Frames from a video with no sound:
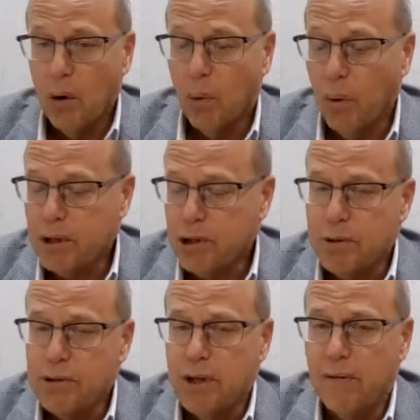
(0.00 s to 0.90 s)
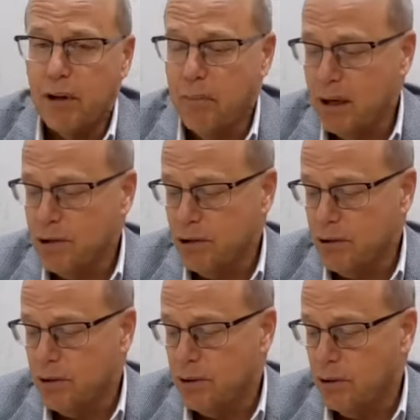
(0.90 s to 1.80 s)
What specific
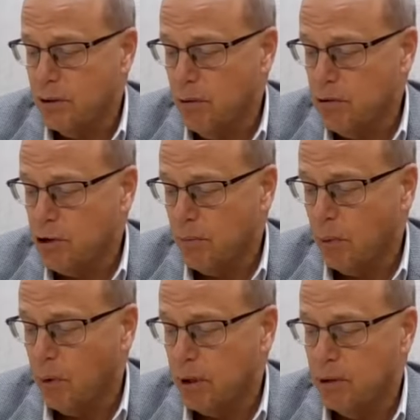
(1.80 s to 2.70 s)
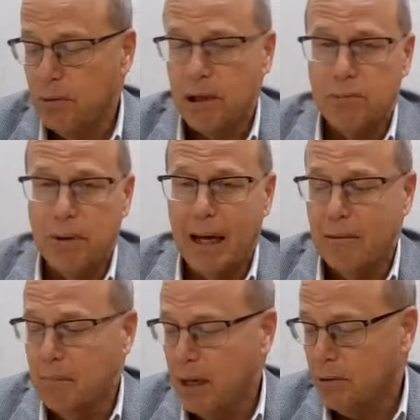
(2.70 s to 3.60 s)
measures do you support to
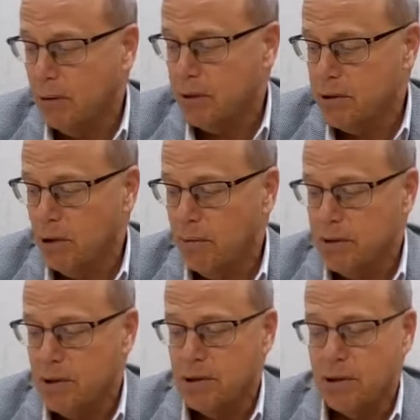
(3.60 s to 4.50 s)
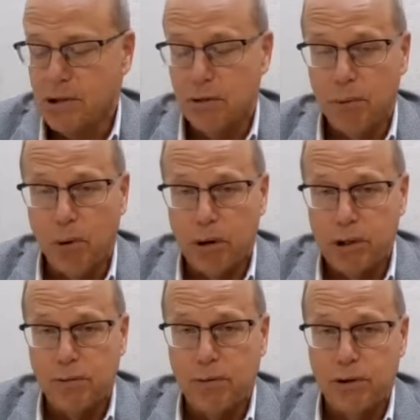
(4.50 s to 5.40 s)
expand mental health services and
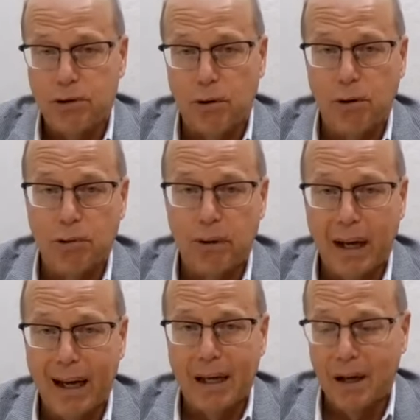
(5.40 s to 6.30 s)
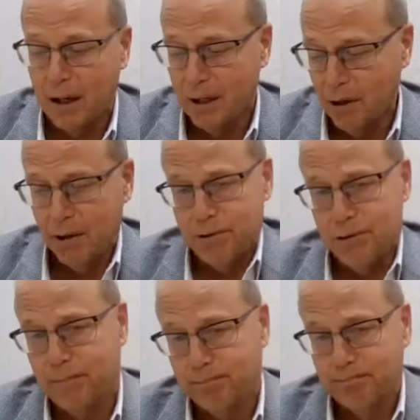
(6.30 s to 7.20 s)
supports for children and young adults?